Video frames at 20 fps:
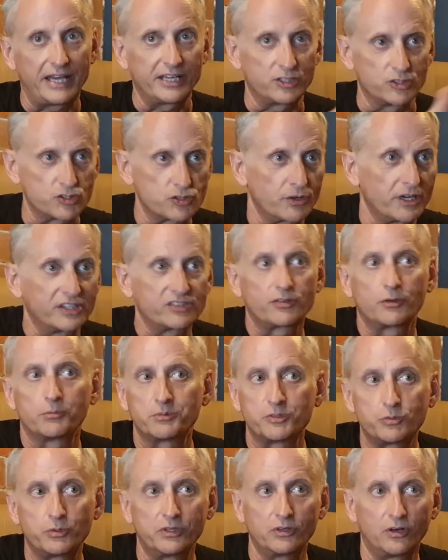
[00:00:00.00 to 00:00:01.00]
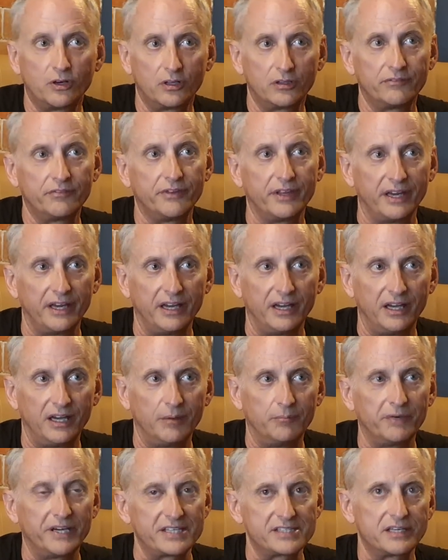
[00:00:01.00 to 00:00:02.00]
I could transfer between all Very of
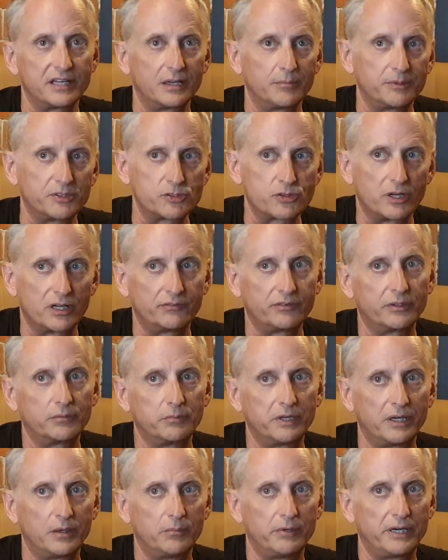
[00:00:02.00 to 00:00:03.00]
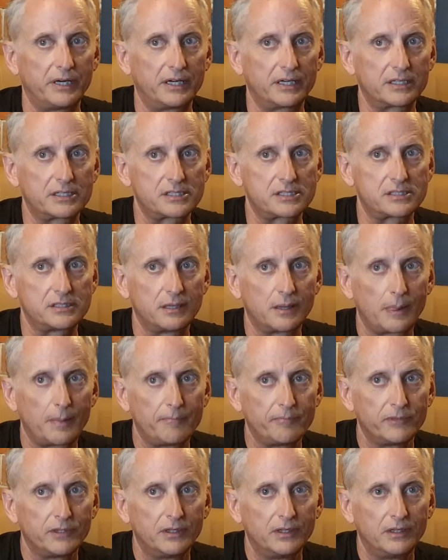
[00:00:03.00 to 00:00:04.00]
them. Good. I set up a traveling mailbox,
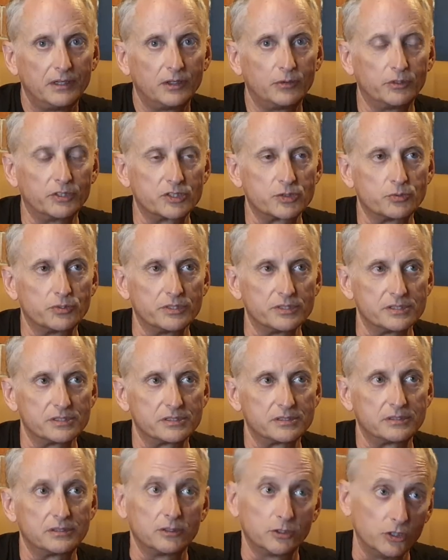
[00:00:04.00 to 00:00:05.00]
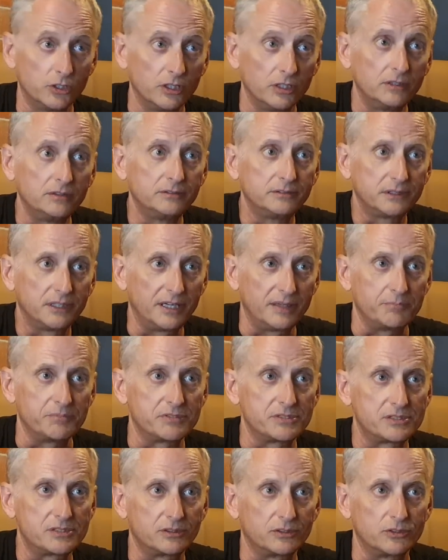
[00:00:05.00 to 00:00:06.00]
which was good. I'm
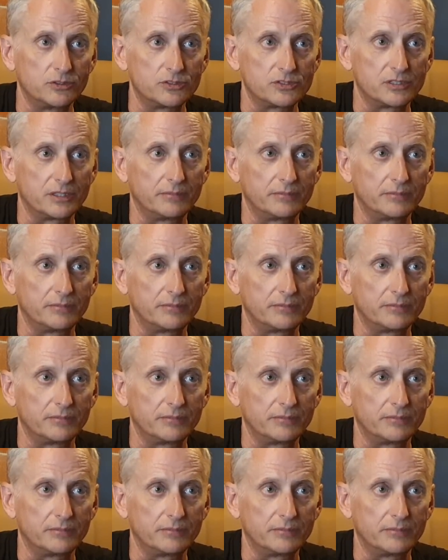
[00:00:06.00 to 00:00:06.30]
still. Well, tell me that.